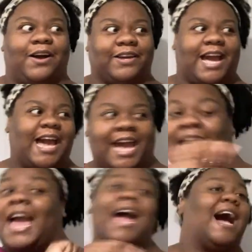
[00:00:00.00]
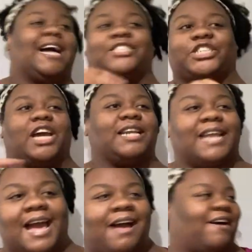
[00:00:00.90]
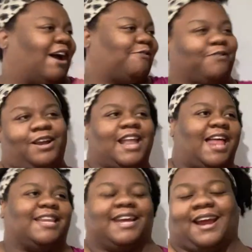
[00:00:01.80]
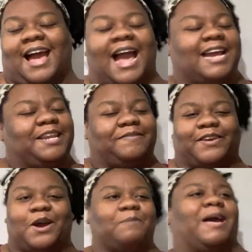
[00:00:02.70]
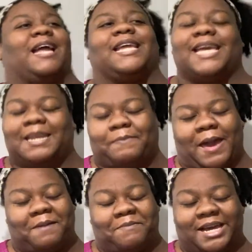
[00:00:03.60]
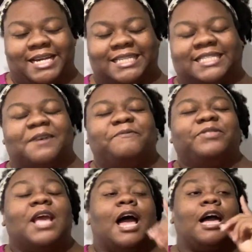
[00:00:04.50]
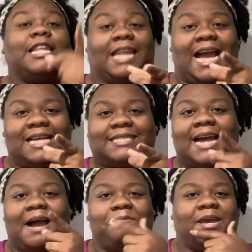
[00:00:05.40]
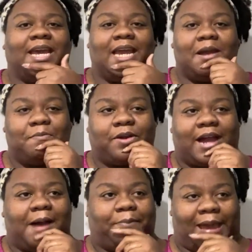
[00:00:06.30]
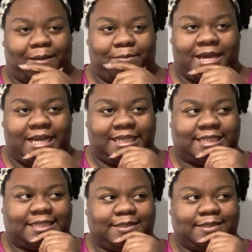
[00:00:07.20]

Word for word: okay. I checked out, I ran out of there. I didn't even go back to get the paint mix. Last time me and Amber got paint mix,